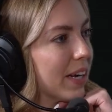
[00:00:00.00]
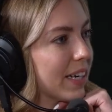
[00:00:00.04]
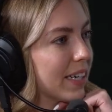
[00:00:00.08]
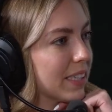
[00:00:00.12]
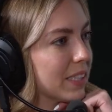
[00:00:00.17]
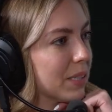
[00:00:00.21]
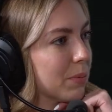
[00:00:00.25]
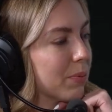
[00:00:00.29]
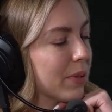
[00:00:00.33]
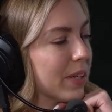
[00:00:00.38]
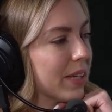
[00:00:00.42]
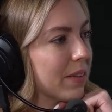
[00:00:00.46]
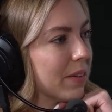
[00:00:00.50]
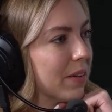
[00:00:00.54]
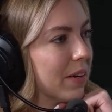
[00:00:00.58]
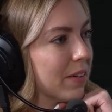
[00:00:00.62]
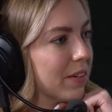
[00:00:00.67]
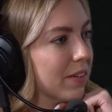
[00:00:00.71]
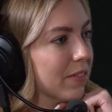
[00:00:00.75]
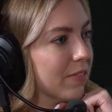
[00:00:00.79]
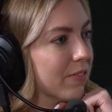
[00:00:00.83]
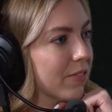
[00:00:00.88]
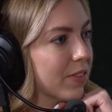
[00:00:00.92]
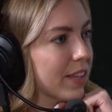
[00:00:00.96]
I got to play a
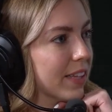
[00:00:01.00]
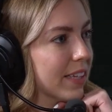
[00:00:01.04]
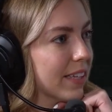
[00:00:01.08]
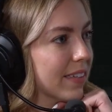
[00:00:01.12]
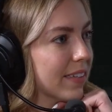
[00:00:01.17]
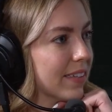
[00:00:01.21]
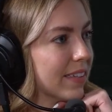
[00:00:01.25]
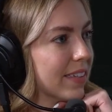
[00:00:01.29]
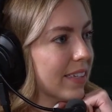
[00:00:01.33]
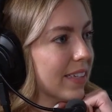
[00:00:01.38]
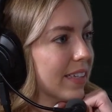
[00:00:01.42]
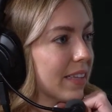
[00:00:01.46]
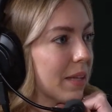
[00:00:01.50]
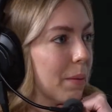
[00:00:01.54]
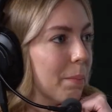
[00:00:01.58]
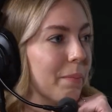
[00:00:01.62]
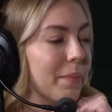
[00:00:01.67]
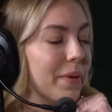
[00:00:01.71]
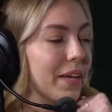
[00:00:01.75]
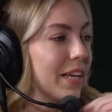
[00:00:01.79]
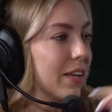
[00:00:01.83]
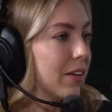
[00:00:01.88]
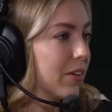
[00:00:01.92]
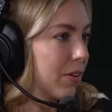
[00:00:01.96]
lot of the
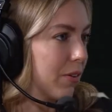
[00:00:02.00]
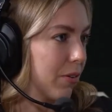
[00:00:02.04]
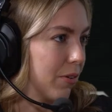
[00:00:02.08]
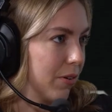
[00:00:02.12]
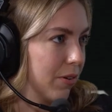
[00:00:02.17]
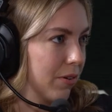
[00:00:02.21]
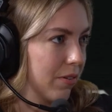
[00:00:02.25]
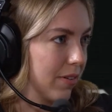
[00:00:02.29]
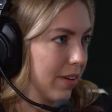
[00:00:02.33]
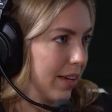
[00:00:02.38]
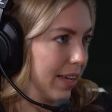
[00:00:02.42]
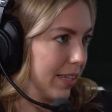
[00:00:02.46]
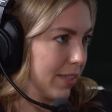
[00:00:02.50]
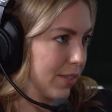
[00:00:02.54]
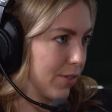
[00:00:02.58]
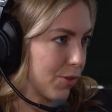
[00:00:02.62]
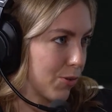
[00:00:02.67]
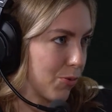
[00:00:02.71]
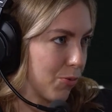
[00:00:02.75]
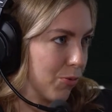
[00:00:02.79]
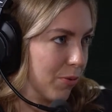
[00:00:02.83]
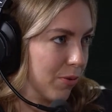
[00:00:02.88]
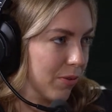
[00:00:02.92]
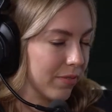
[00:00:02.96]
mean girl at
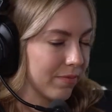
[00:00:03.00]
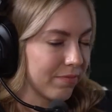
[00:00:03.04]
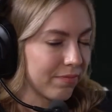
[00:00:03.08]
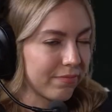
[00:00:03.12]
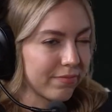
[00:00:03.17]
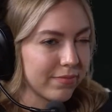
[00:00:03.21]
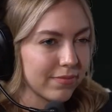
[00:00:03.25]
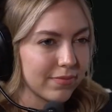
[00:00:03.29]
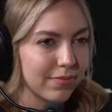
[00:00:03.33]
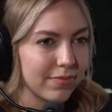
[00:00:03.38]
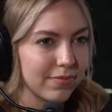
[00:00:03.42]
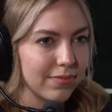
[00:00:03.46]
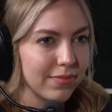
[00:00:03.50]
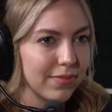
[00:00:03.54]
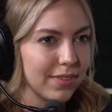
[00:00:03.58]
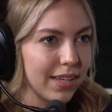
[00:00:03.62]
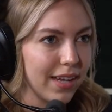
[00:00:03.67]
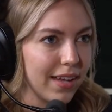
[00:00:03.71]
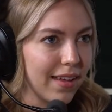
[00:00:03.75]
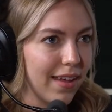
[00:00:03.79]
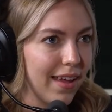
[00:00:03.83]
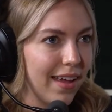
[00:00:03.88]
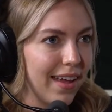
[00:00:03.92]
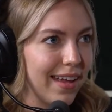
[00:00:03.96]
school.
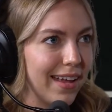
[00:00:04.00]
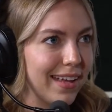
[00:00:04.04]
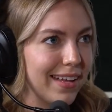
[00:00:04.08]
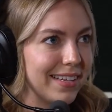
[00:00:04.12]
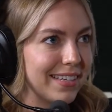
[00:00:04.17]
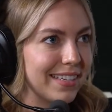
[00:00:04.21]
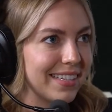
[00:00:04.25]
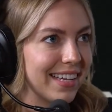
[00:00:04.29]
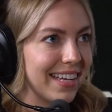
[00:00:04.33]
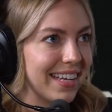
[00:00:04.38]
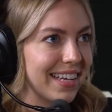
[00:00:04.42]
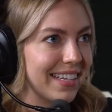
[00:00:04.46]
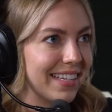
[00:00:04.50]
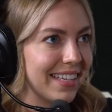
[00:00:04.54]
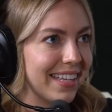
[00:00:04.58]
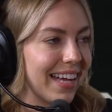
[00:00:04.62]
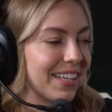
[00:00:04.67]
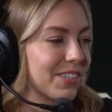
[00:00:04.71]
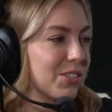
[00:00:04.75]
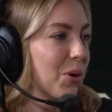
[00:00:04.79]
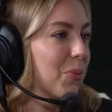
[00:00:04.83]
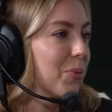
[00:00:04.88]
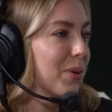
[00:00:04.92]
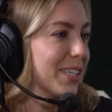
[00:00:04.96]
And
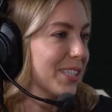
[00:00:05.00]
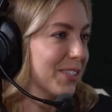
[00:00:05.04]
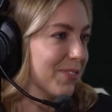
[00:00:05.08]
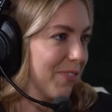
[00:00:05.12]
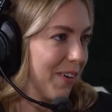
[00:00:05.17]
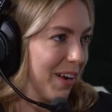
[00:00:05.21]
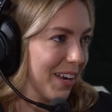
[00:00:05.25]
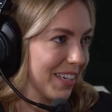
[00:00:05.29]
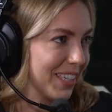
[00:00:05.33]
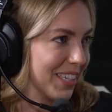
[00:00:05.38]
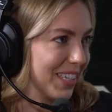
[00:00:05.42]
that's always fun.